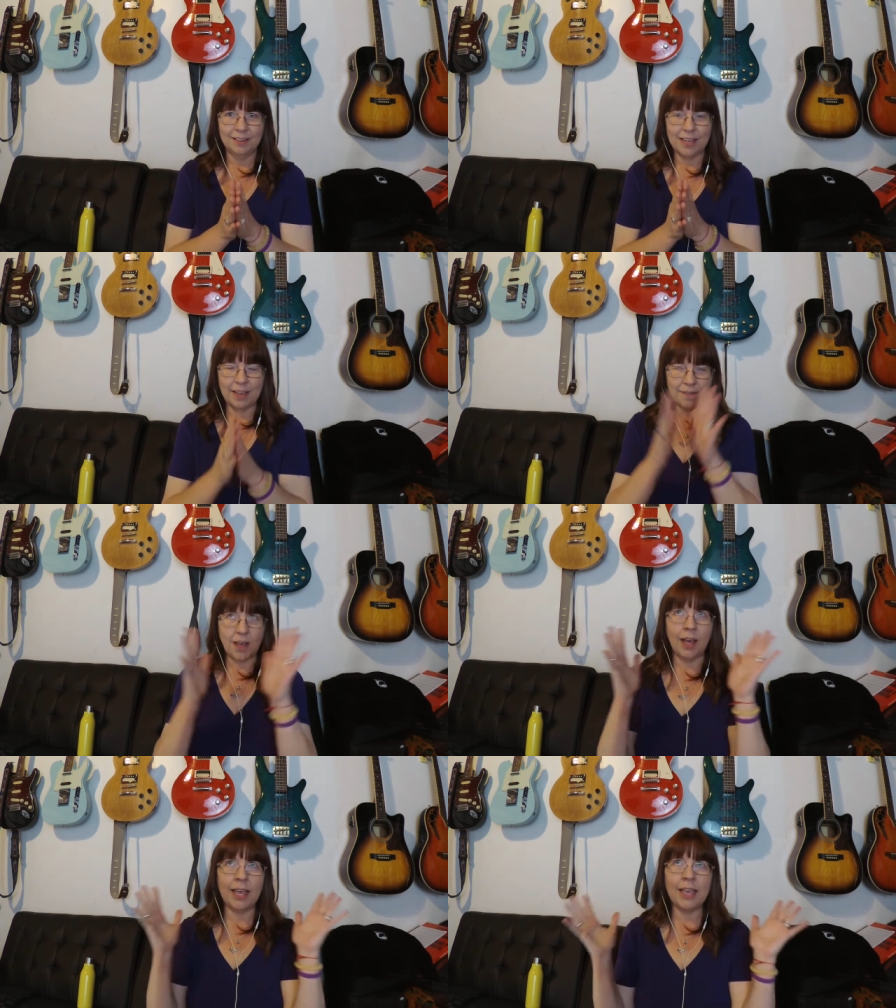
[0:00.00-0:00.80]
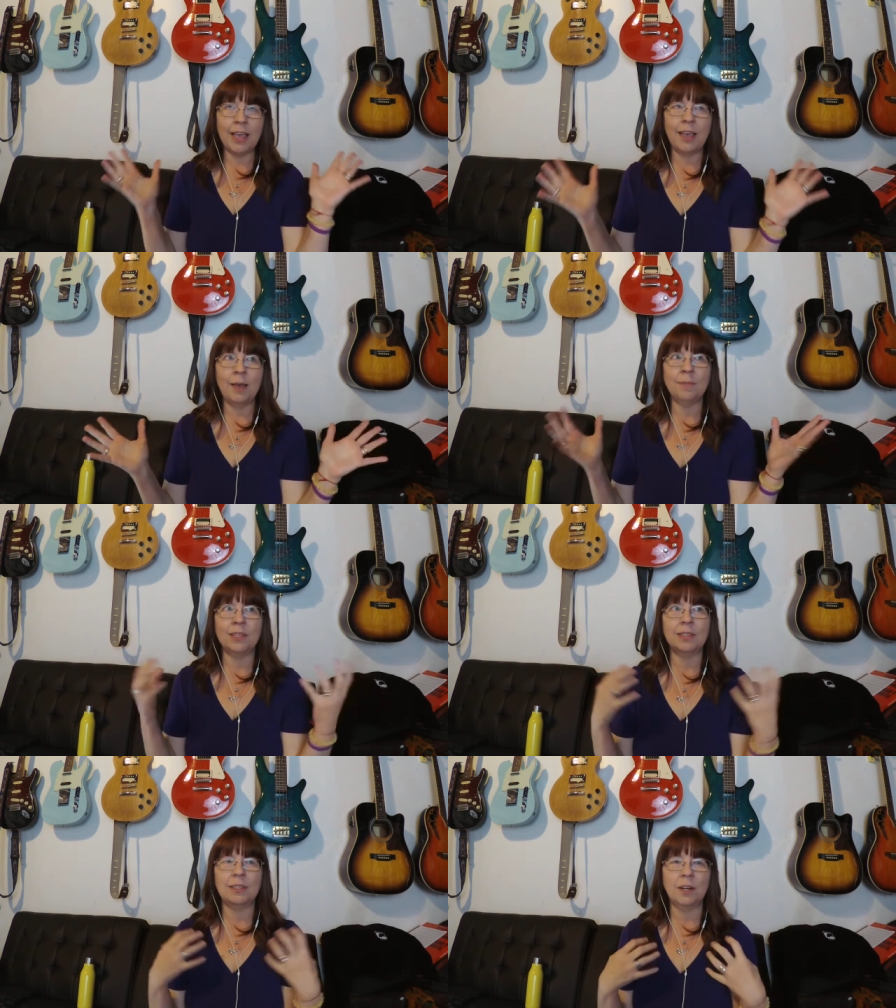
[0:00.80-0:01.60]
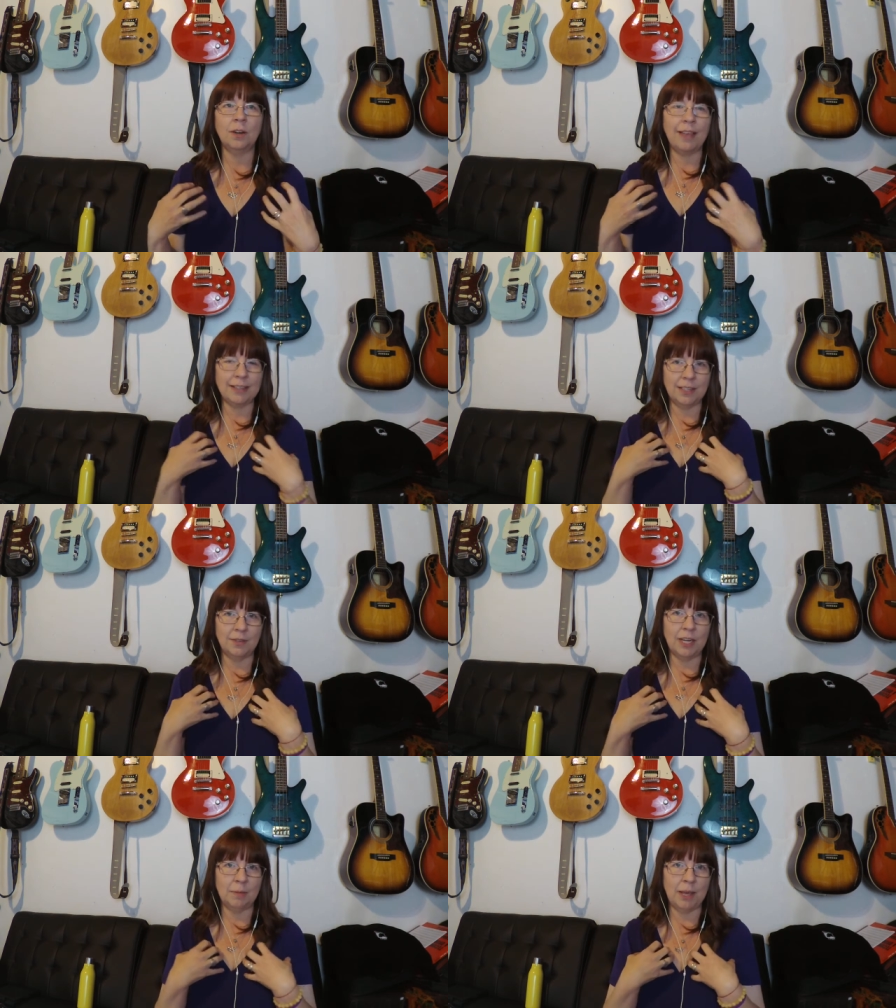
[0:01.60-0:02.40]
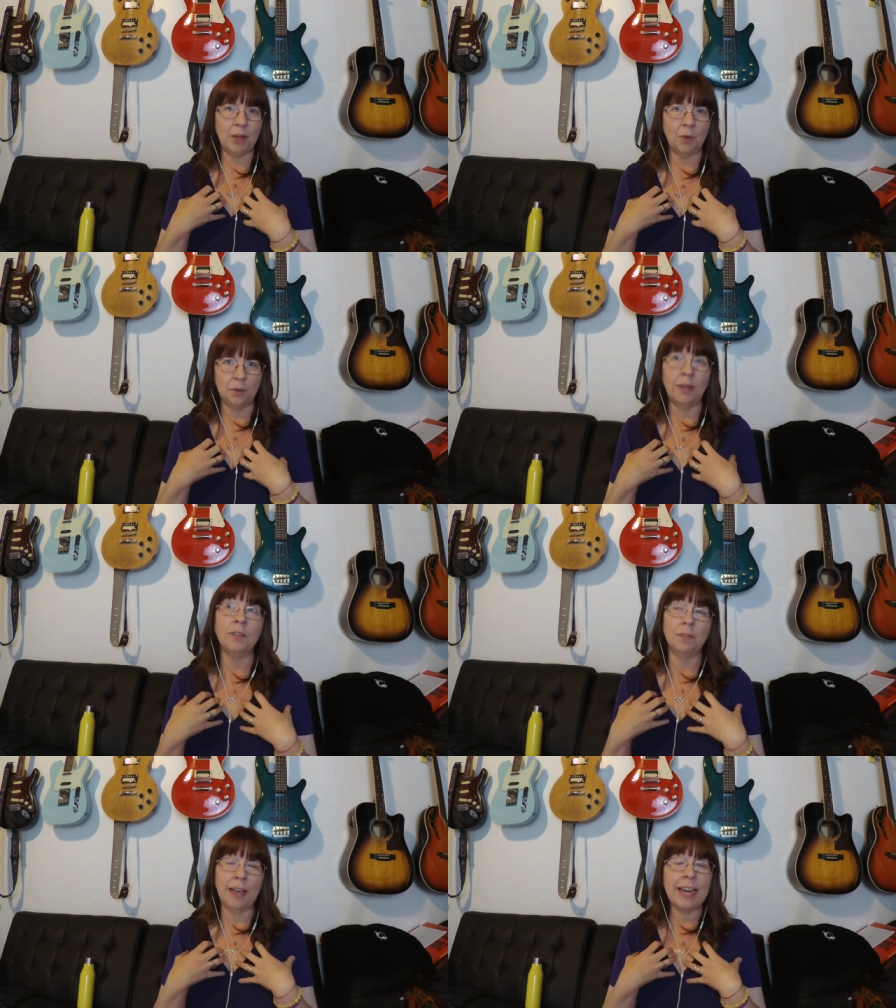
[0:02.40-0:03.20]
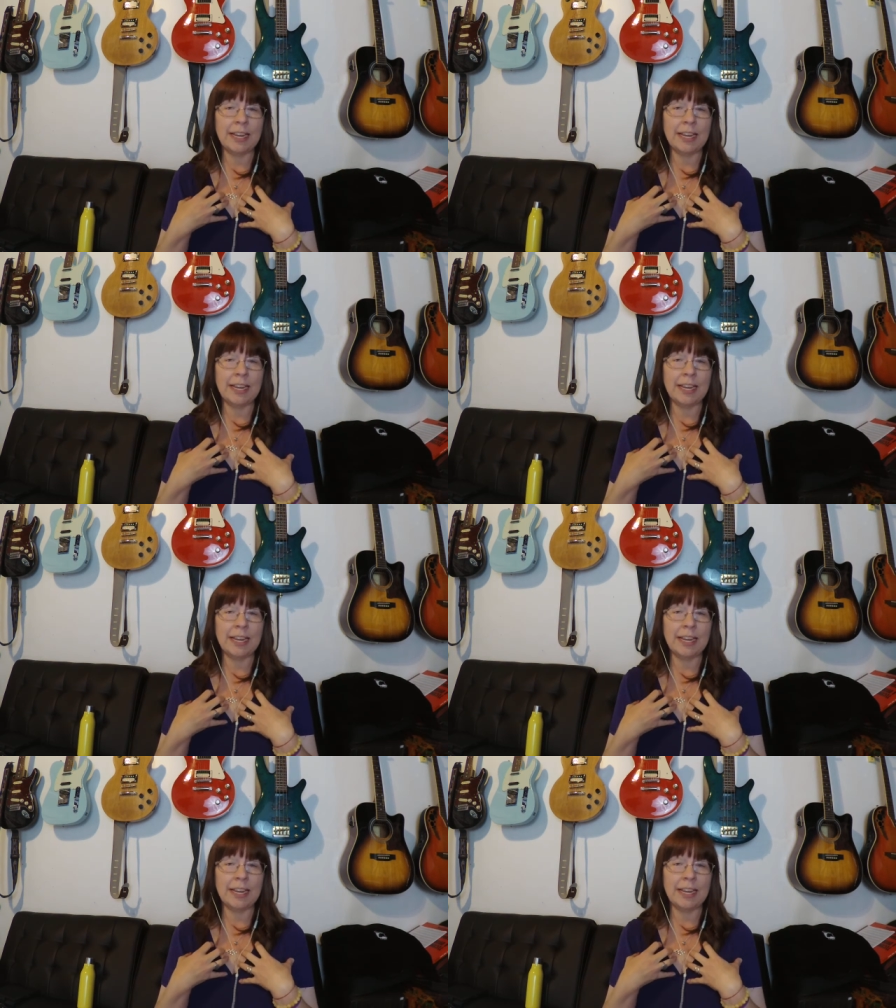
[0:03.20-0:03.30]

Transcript: Okay, if I am the center of activity in my own, of divine